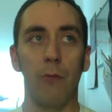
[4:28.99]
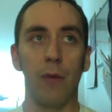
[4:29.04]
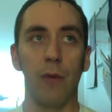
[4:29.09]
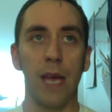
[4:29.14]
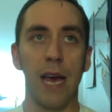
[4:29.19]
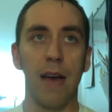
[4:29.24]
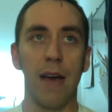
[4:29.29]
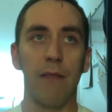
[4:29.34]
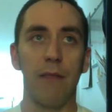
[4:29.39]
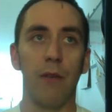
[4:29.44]
We
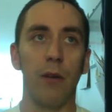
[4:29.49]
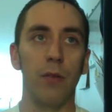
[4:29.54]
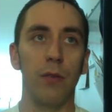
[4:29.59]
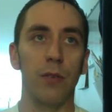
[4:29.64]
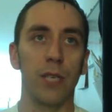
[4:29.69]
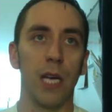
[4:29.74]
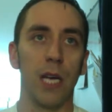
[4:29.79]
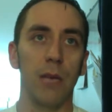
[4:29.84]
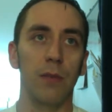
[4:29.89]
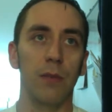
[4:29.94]
have other
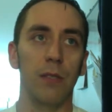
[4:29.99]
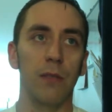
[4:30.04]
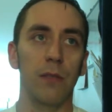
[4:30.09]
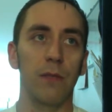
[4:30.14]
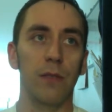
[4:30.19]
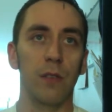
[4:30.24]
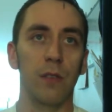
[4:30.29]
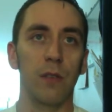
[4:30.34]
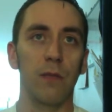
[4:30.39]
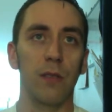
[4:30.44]
types of
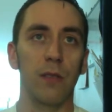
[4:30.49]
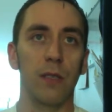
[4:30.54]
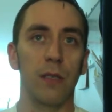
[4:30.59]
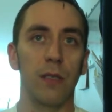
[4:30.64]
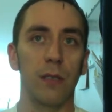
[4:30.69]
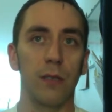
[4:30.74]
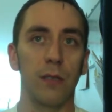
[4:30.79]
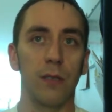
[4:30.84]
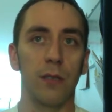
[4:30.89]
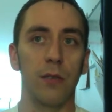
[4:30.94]

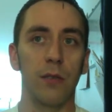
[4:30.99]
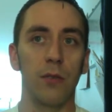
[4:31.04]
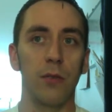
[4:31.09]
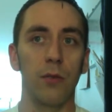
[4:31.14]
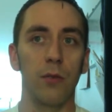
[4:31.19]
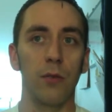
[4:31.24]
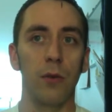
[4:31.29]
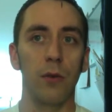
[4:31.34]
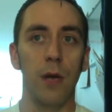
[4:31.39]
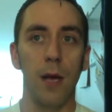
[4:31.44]
services
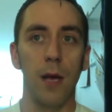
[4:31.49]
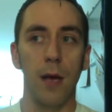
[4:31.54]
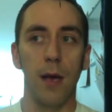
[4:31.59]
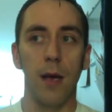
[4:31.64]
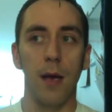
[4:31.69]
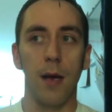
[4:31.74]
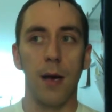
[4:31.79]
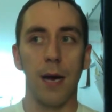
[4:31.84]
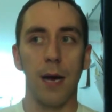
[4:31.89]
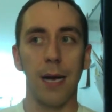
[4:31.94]
to,
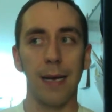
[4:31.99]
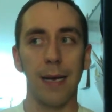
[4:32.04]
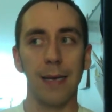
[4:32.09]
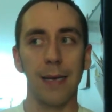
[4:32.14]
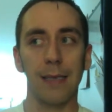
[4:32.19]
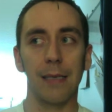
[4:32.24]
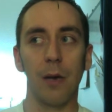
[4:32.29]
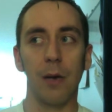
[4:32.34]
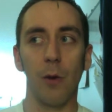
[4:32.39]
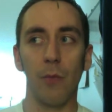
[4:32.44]
I
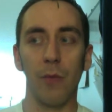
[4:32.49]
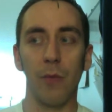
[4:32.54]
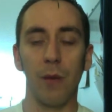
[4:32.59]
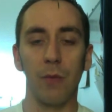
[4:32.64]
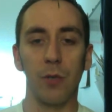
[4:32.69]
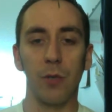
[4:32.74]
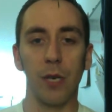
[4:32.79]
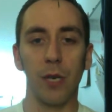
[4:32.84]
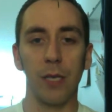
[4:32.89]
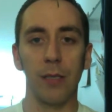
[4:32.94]
guess, help them
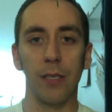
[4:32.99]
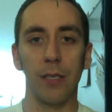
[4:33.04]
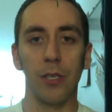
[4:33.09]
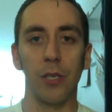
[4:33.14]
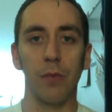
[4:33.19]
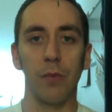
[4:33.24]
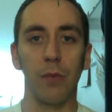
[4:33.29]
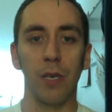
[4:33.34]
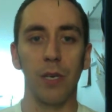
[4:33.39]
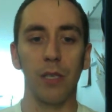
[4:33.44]

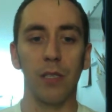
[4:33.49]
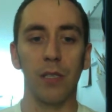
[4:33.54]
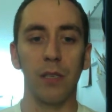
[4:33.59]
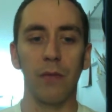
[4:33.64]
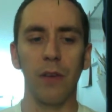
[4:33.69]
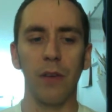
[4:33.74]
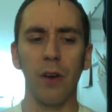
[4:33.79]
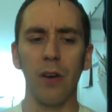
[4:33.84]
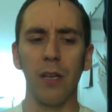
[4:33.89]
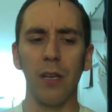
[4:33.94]
transition, but it's a
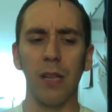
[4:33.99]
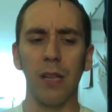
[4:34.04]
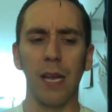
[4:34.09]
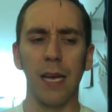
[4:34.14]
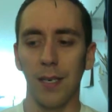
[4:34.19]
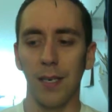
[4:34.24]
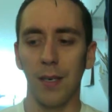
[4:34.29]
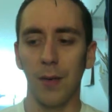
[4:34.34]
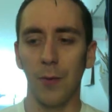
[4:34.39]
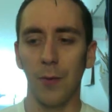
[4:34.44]
very
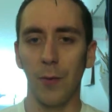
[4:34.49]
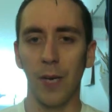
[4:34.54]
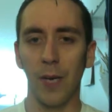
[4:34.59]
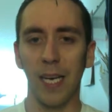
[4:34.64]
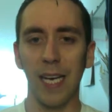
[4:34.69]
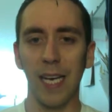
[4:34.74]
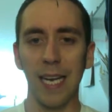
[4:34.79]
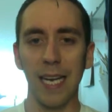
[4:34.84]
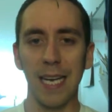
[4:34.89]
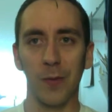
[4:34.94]
like
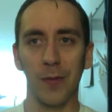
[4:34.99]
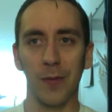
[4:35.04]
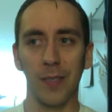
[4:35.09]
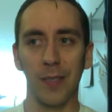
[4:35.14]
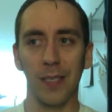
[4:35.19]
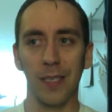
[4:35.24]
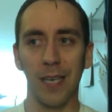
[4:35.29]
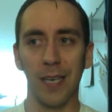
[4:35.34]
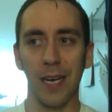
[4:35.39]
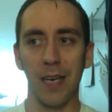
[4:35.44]
rickety,
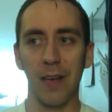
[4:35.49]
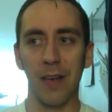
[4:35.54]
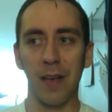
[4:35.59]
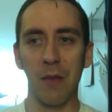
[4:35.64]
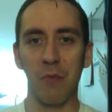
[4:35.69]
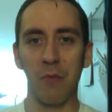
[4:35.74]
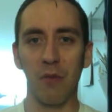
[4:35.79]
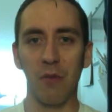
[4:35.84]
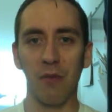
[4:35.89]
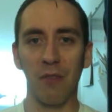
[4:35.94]
kind of
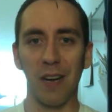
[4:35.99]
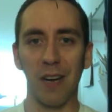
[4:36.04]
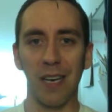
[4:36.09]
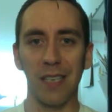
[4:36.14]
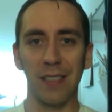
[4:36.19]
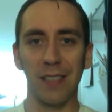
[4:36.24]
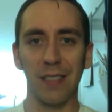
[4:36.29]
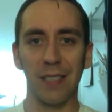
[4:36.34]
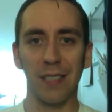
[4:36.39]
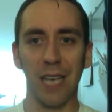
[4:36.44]

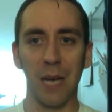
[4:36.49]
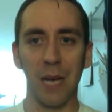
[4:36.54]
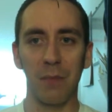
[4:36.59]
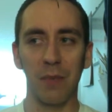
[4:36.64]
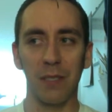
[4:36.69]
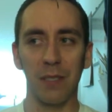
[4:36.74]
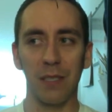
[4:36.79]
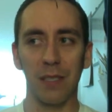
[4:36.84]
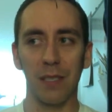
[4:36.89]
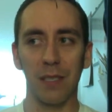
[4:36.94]
improvised type
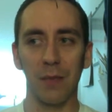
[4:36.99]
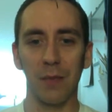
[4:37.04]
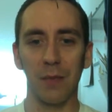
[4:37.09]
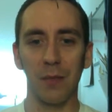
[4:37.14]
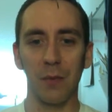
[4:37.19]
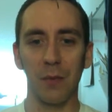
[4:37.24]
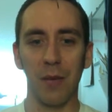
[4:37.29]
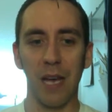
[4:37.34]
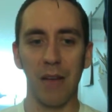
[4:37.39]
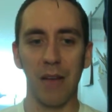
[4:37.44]
of systems
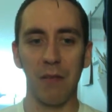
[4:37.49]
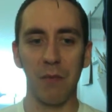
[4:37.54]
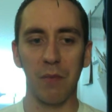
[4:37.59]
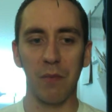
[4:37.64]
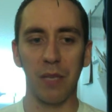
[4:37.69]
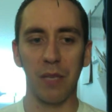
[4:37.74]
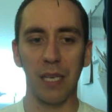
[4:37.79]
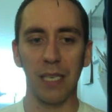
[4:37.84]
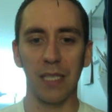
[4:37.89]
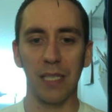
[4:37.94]
that we have in
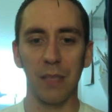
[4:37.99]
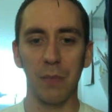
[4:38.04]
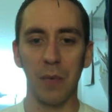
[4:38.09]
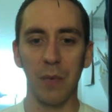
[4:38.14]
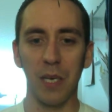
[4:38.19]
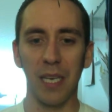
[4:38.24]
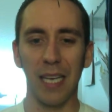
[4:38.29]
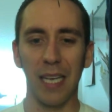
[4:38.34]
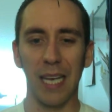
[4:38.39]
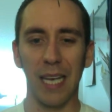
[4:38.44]
place,
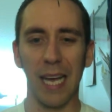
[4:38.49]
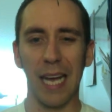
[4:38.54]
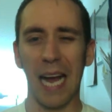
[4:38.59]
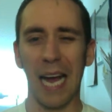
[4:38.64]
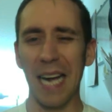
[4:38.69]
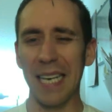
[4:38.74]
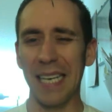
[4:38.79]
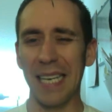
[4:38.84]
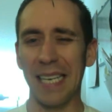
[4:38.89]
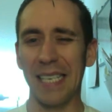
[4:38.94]
but it
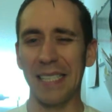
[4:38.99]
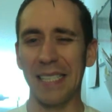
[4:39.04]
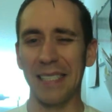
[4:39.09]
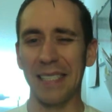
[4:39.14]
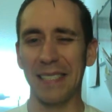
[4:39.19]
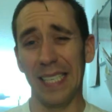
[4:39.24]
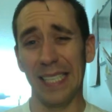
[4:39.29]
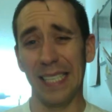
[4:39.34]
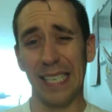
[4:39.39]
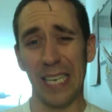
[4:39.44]
kind of
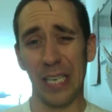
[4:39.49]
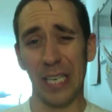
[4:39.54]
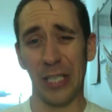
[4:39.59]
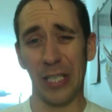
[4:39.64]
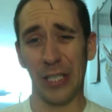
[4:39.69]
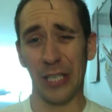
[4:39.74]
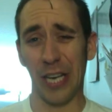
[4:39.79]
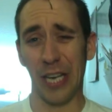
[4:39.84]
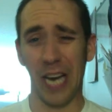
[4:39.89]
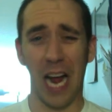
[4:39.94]
is
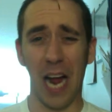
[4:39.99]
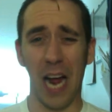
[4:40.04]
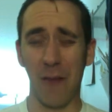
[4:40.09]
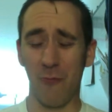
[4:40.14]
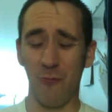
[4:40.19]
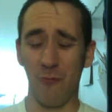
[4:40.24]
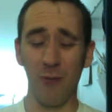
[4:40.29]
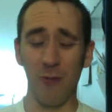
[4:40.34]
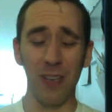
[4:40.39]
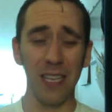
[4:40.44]
ish. And
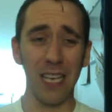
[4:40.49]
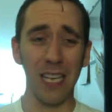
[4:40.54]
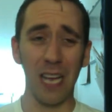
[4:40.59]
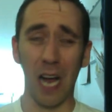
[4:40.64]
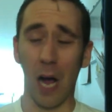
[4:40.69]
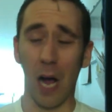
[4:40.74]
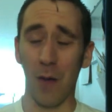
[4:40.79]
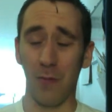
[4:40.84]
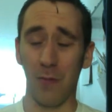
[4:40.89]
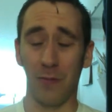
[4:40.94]

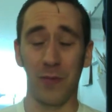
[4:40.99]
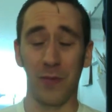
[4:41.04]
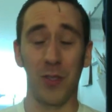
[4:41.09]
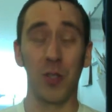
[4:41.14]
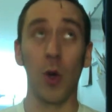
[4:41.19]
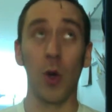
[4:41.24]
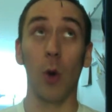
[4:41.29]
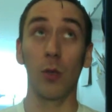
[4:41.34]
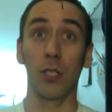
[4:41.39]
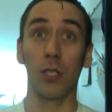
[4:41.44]
I'm
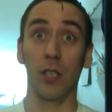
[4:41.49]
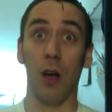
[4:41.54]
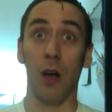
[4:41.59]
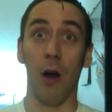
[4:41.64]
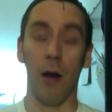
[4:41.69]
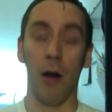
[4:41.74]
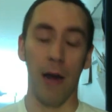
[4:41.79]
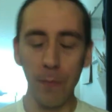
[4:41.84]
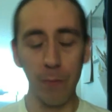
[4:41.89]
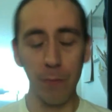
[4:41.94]
so
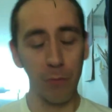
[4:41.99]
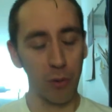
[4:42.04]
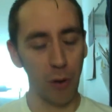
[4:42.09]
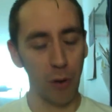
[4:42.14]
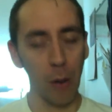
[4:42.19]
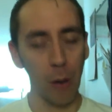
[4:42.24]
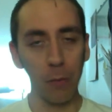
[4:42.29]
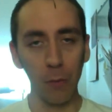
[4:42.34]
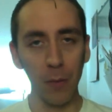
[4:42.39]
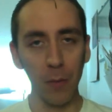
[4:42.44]
sorry,
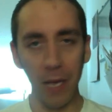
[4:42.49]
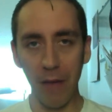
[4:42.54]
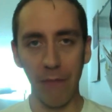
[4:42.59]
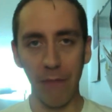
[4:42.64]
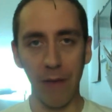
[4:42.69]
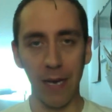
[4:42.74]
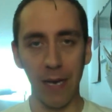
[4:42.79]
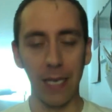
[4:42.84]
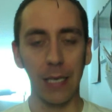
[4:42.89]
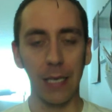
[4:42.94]
probably
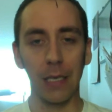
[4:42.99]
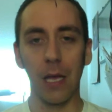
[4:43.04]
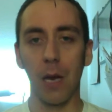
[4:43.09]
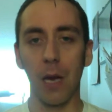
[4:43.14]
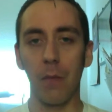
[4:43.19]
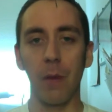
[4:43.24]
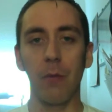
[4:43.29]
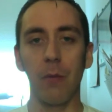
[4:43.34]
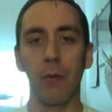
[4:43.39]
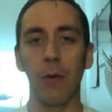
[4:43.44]
offending a lot
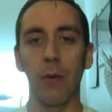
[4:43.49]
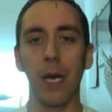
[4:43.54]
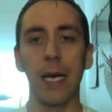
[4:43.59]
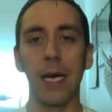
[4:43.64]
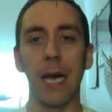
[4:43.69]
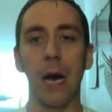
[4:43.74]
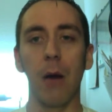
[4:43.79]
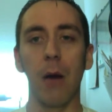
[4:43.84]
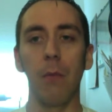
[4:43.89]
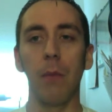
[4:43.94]
of people right
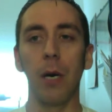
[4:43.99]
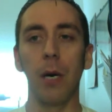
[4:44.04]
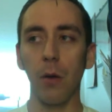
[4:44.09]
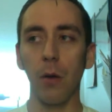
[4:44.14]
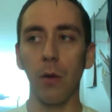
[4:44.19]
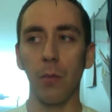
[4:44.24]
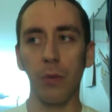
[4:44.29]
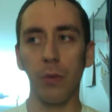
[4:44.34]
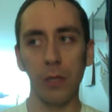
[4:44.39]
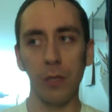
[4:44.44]
now,
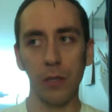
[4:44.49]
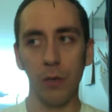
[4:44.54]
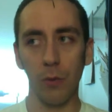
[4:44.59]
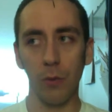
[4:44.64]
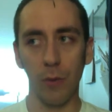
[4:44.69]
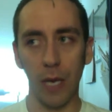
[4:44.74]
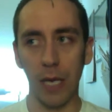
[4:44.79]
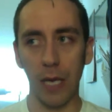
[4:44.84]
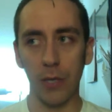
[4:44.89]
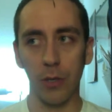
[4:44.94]
but the prisoner
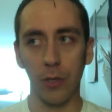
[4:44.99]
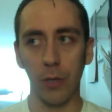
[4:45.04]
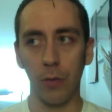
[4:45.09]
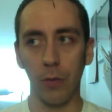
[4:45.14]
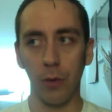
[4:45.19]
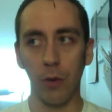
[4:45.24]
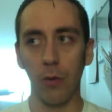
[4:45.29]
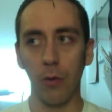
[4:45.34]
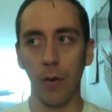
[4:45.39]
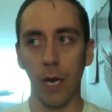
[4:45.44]
reentry
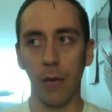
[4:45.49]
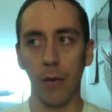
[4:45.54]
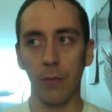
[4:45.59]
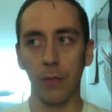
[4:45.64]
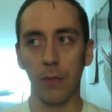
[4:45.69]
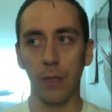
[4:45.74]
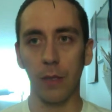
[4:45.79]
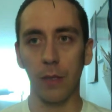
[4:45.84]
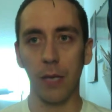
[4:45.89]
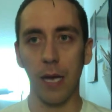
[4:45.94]

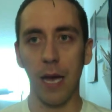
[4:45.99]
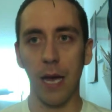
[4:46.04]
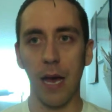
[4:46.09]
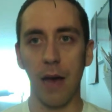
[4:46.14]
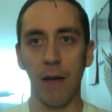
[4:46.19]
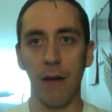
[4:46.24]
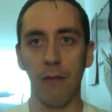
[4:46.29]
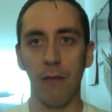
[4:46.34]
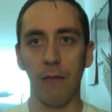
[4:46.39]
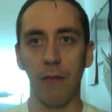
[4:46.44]
programs that they
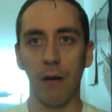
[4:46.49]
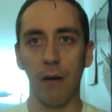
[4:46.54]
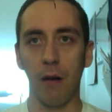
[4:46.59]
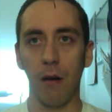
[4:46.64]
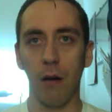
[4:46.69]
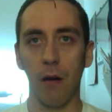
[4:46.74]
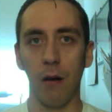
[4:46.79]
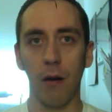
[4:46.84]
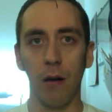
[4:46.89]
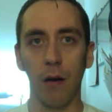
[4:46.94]
have
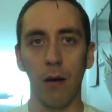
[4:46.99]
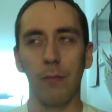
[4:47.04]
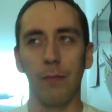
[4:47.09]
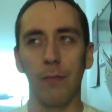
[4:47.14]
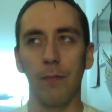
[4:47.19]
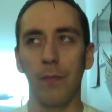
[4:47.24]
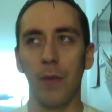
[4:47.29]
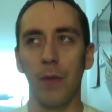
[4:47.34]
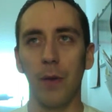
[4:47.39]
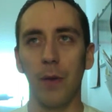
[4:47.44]
are,
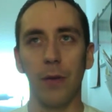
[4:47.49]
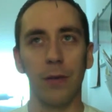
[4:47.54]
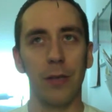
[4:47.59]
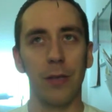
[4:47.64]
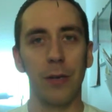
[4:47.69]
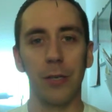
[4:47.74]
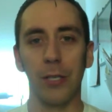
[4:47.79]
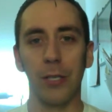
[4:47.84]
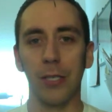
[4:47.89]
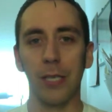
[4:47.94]

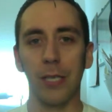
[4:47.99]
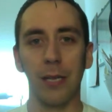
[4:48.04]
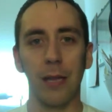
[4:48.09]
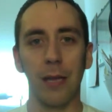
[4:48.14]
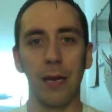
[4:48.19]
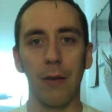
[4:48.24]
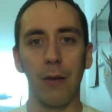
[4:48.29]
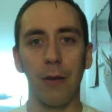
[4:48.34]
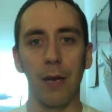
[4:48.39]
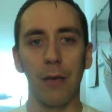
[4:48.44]
they're just not
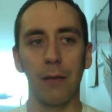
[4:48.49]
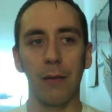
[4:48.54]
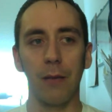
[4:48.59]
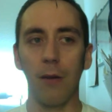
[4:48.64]
that great.